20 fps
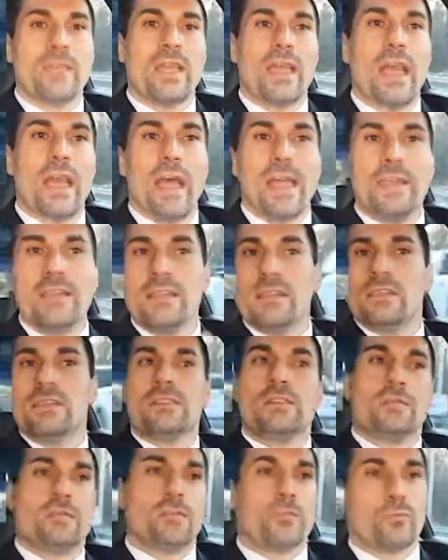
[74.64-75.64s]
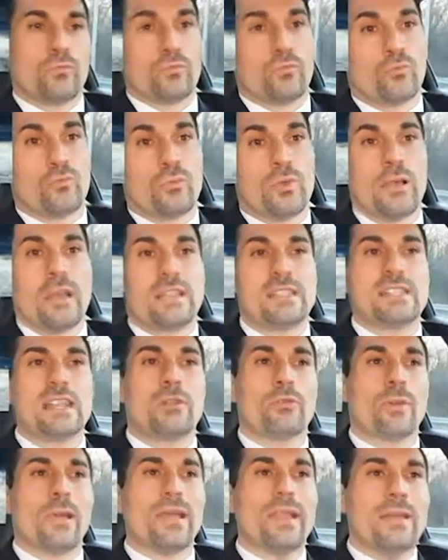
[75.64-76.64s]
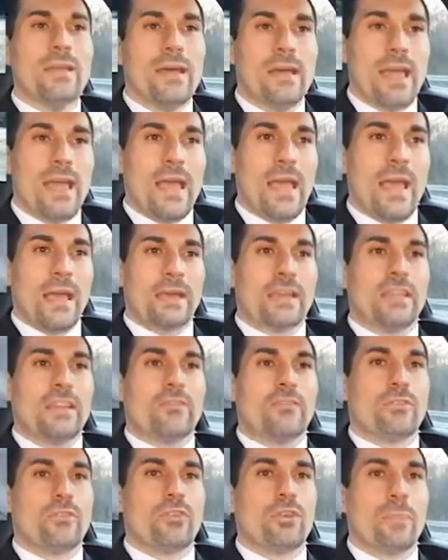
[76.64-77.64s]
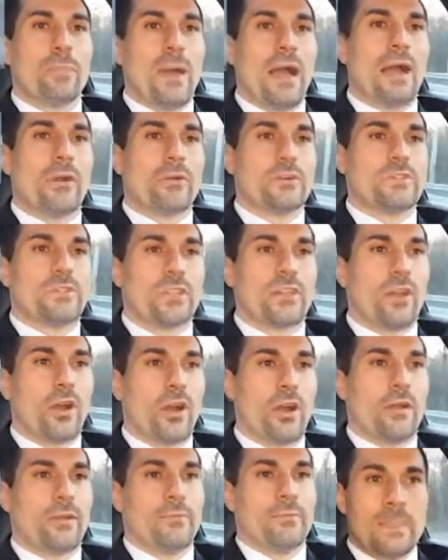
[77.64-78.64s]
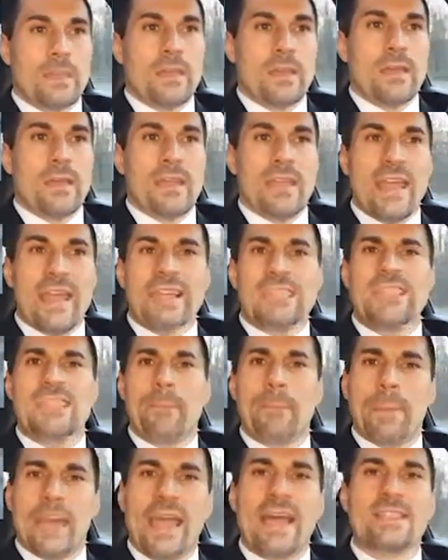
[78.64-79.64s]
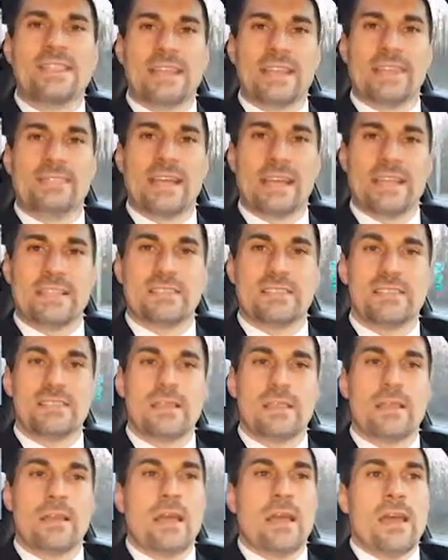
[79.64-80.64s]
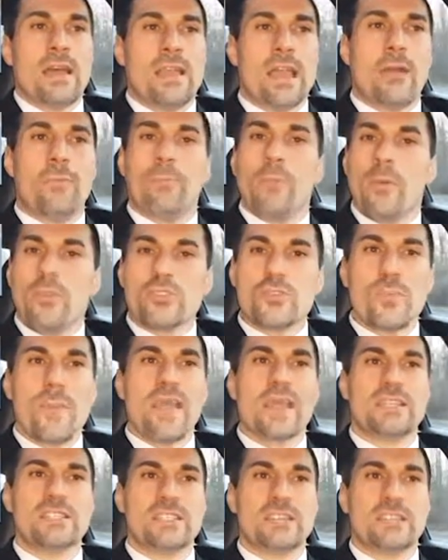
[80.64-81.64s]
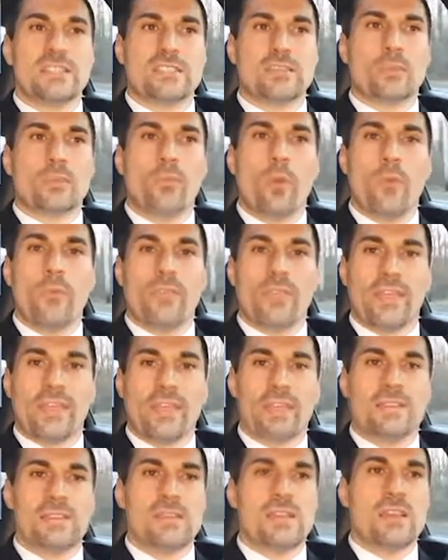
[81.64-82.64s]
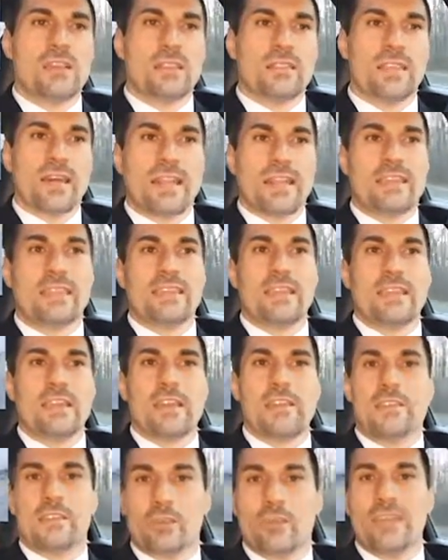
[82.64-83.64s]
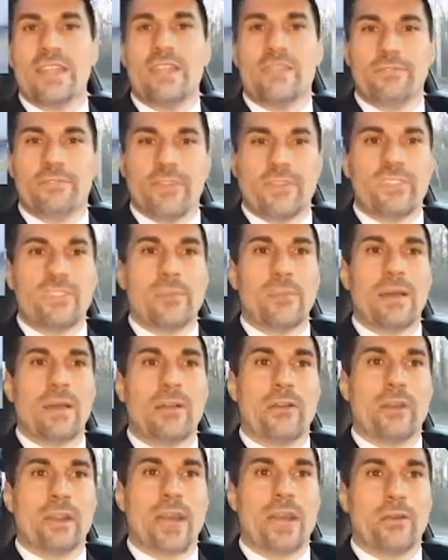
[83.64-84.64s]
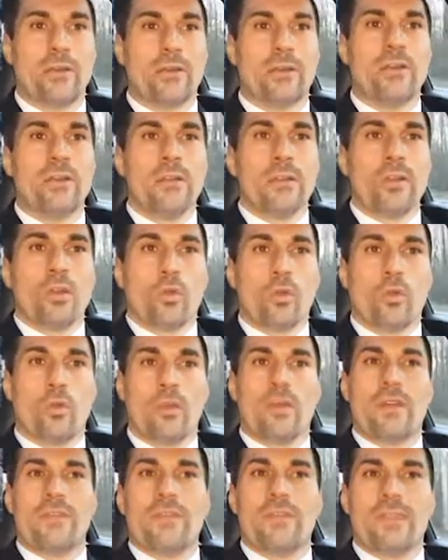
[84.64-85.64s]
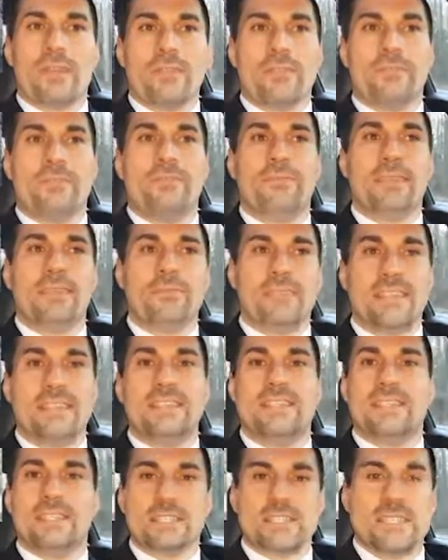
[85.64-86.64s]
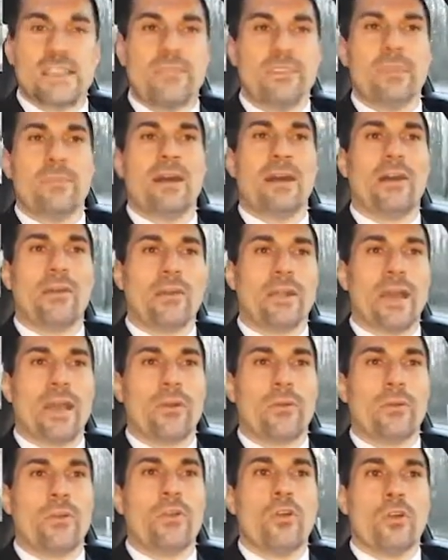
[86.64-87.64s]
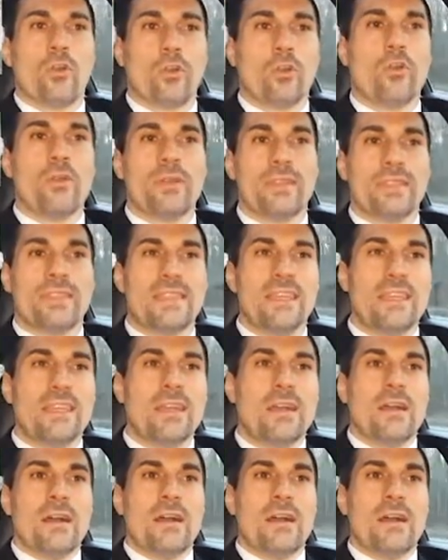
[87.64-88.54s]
and accelerate and give good power to the car? Next, a passing test. Now, most magazines quote things like the 30 to 50 mile an hour, or the 50 to 70 mile an hour, or the